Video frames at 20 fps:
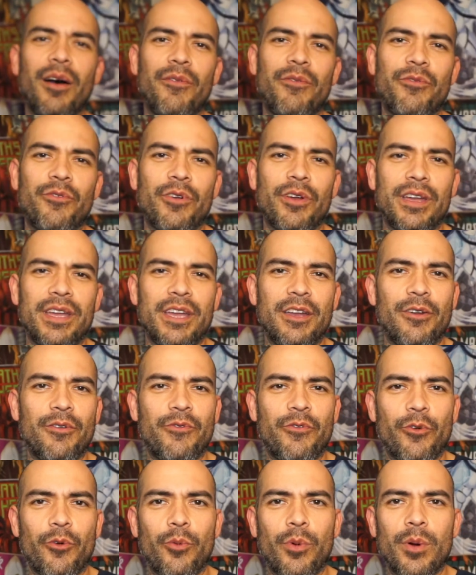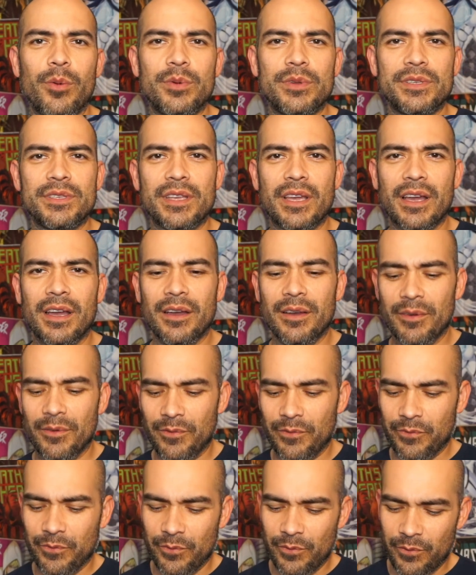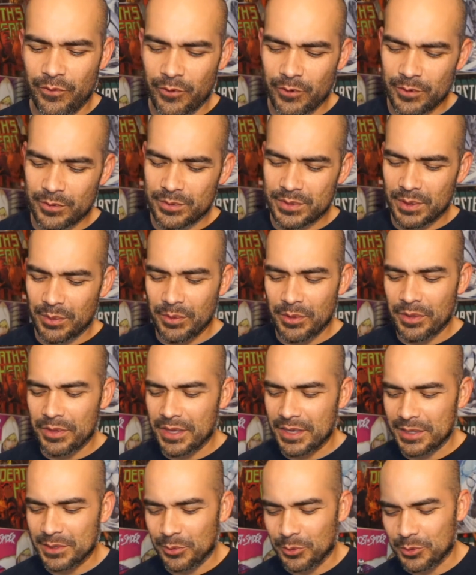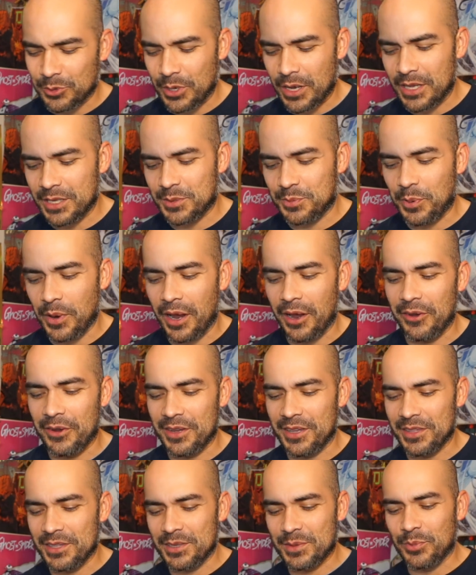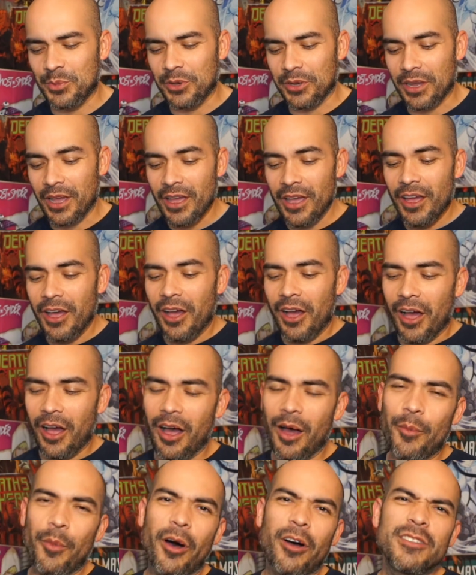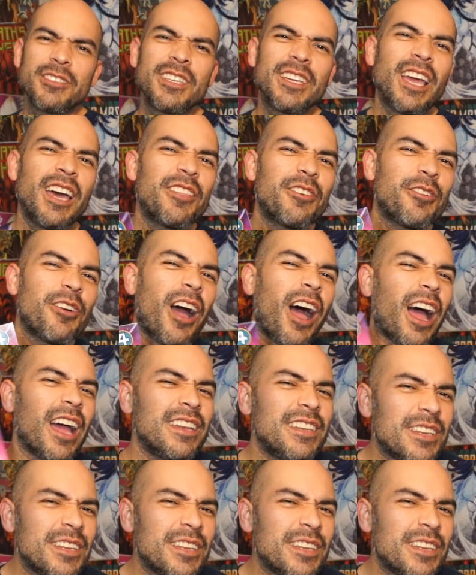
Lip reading: for some of the things that were transpiring in this book. Altogether, I